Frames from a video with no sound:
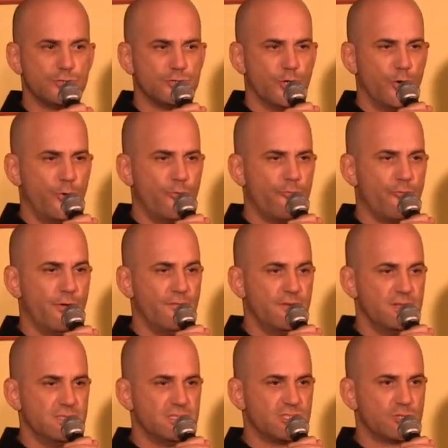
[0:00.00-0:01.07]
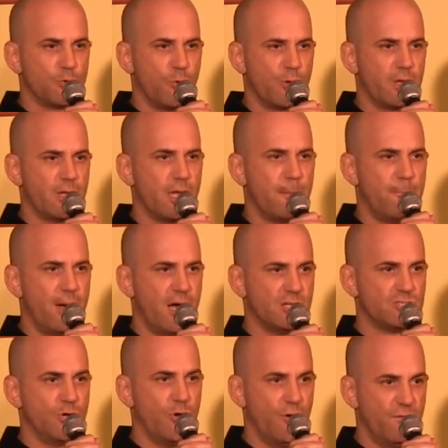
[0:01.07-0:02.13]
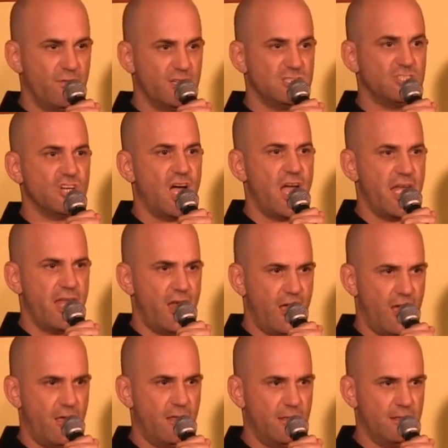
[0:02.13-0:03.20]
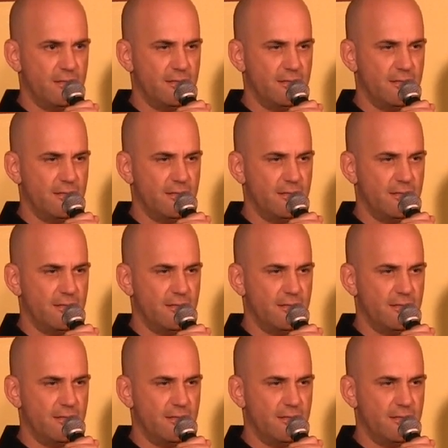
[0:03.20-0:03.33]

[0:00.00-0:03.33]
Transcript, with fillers: Joan Rivers talking about her vagina.